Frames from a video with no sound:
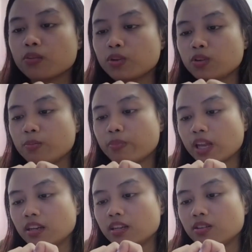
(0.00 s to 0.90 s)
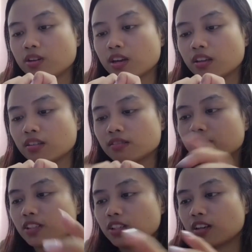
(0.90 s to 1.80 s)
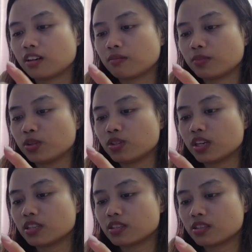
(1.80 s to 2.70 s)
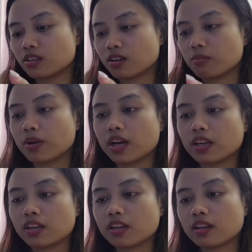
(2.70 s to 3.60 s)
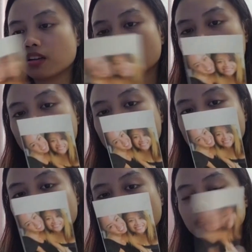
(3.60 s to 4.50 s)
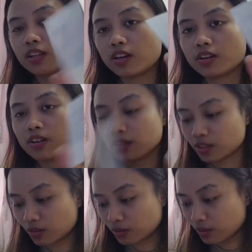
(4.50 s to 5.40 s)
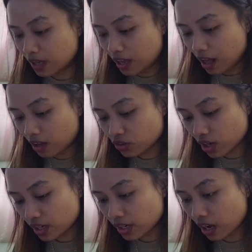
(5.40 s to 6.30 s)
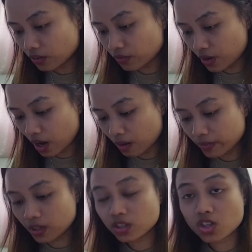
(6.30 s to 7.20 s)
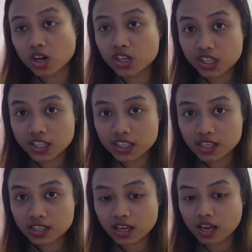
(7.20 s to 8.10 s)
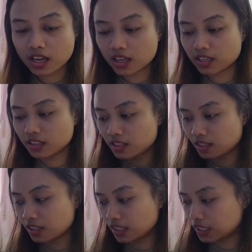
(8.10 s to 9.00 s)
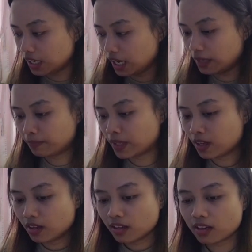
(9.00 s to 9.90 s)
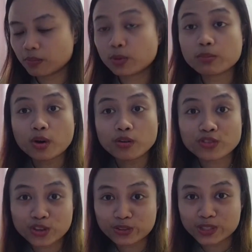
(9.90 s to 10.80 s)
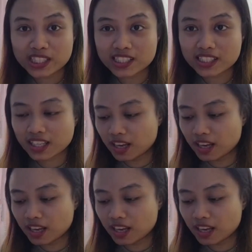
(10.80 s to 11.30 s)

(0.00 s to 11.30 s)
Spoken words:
When you bend it, you can use it as a sticker, but maybe later. So I'll try that out. For now, I'm gonna charge this, and yeah, I'm gonna print more photos with this.